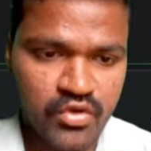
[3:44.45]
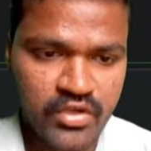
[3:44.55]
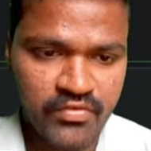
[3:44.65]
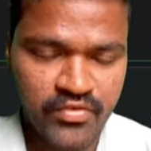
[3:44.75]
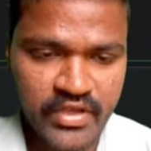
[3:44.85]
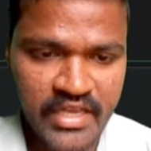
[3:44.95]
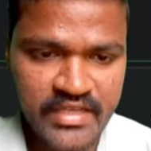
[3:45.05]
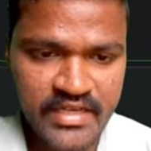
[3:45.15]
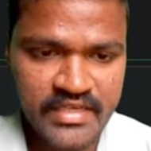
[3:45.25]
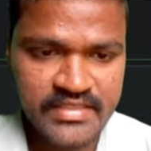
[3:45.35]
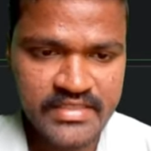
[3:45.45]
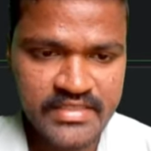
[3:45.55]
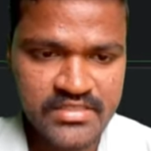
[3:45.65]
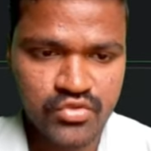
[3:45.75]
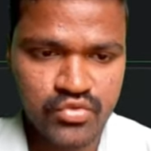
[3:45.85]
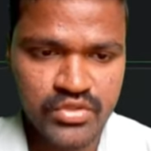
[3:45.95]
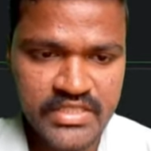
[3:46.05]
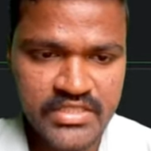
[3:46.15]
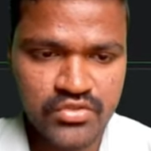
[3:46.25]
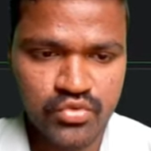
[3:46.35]
So if you calculate this, 2
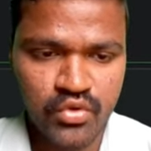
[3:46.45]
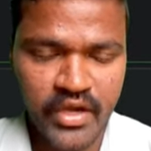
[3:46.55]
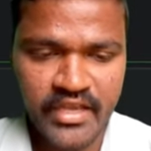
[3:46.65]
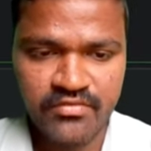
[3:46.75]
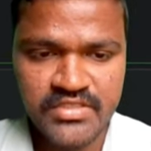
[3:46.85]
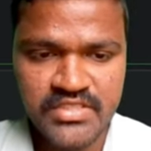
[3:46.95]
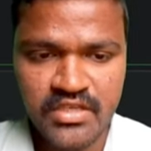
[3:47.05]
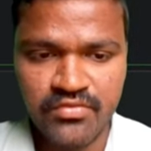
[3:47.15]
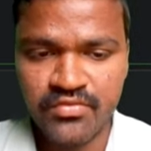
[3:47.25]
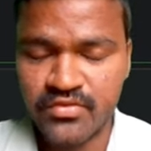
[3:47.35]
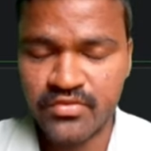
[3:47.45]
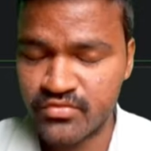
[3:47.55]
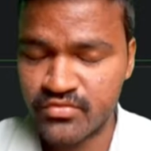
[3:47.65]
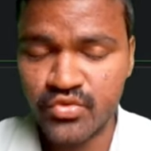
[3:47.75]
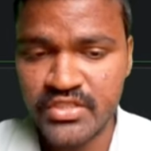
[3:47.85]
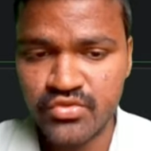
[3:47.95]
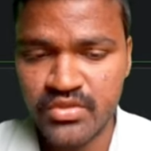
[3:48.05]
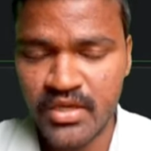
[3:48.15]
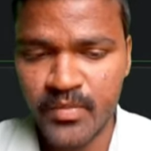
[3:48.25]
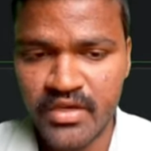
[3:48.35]
into I which is of 2 into
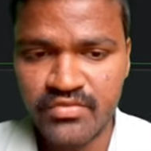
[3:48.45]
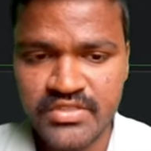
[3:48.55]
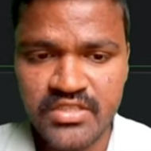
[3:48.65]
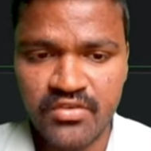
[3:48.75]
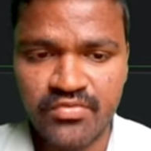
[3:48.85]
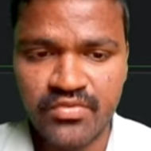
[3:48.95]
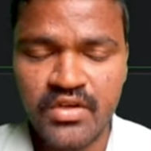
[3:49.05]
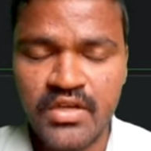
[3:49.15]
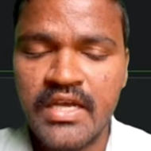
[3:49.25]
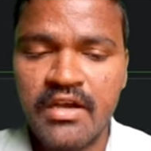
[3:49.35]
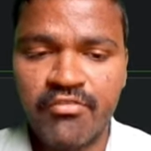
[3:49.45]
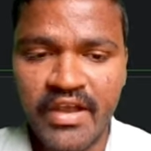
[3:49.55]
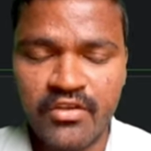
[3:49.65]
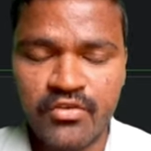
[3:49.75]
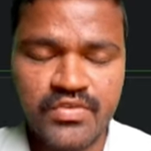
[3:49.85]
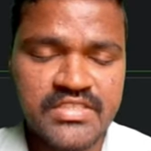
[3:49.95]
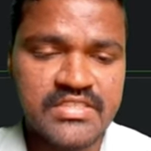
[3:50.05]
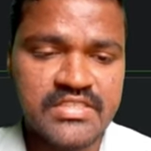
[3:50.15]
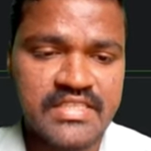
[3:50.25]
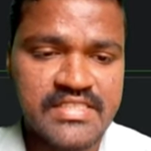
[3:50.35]
number which is of 5
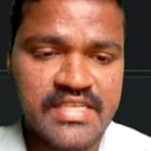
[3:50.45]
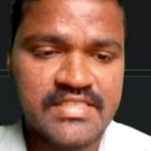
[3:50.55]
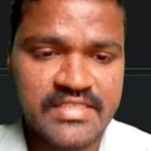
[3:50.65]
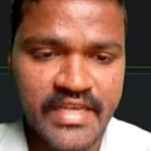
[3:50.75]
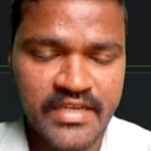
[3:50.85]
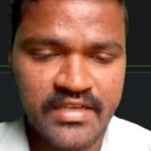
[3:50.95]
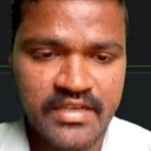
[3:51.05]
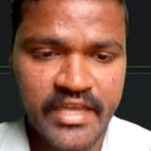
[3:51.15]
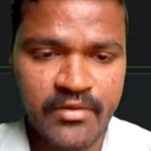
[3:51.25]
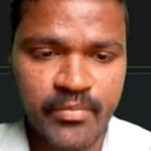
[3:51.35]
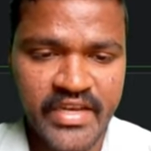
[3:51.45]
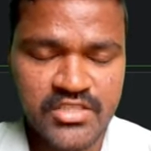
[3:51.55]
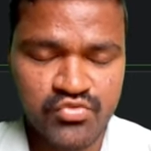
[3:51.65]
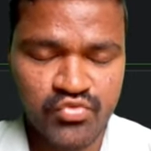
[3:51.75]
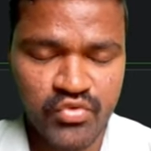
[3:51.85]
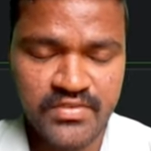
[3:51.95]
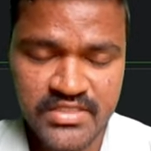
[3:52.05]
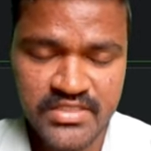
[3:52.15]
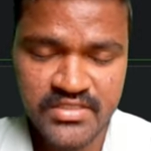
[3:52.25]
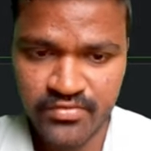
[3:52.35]
which results 10, 10 minus 1
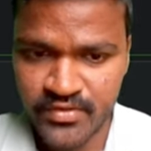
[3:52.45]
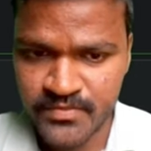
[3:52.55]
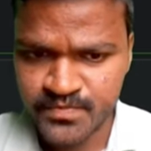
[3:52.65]
which is of